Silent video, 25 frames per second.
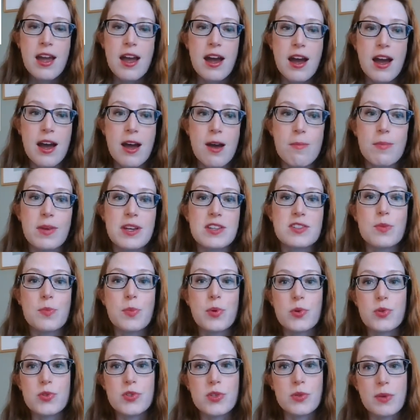as
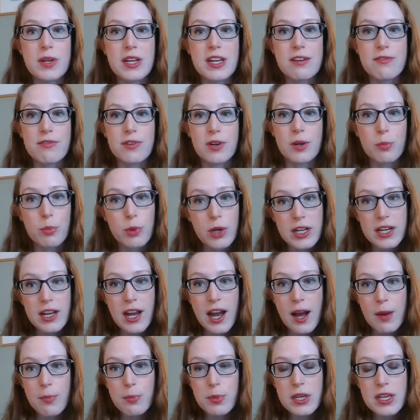opposed to waiting for a print
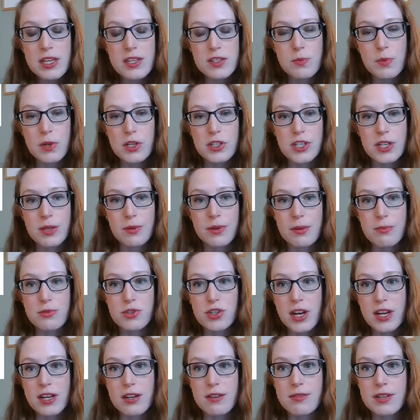copy, especially when I'm
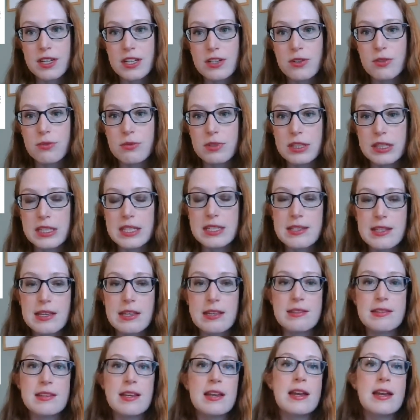trying to read new releases.